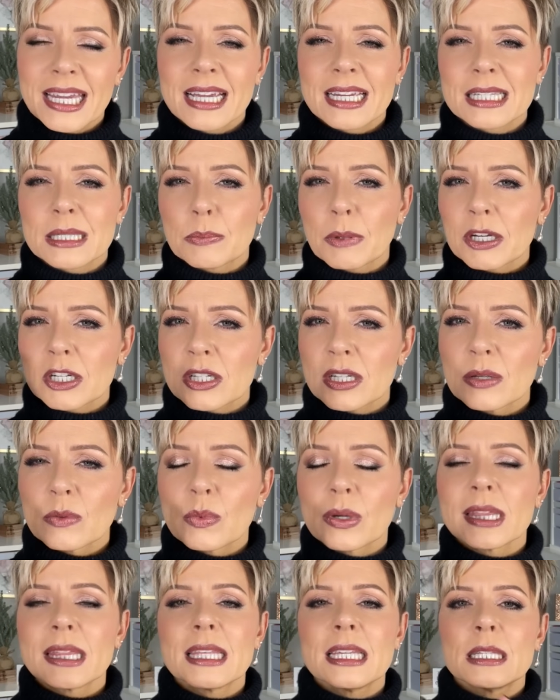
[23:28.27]
especially
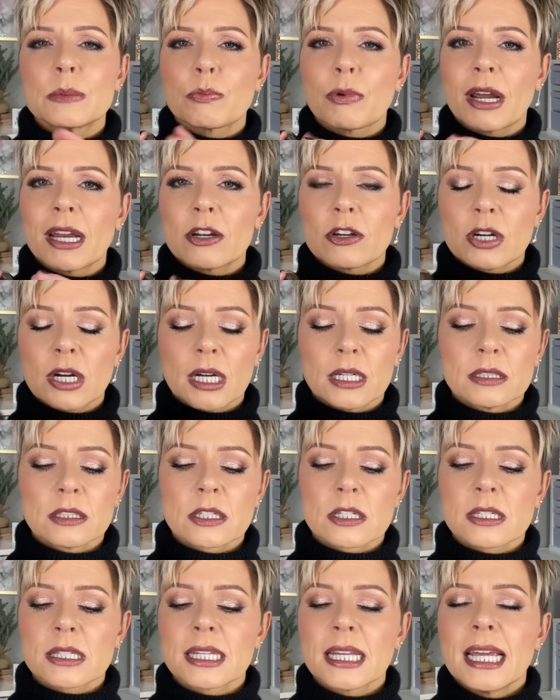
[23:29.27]
with these brighter
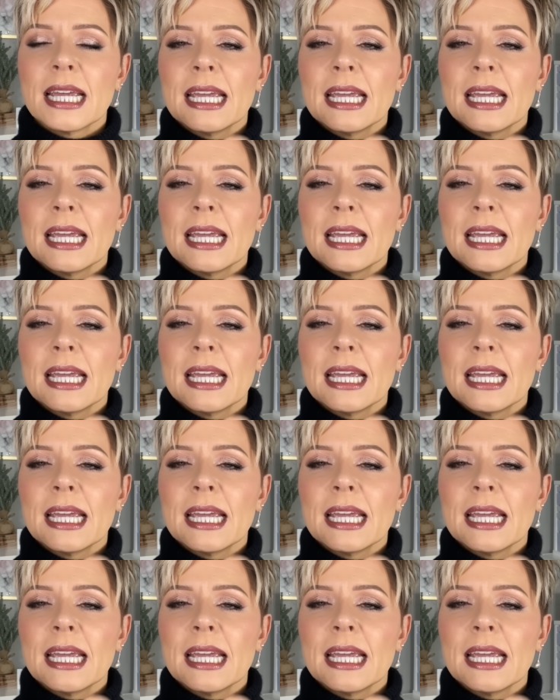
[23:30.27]
colors,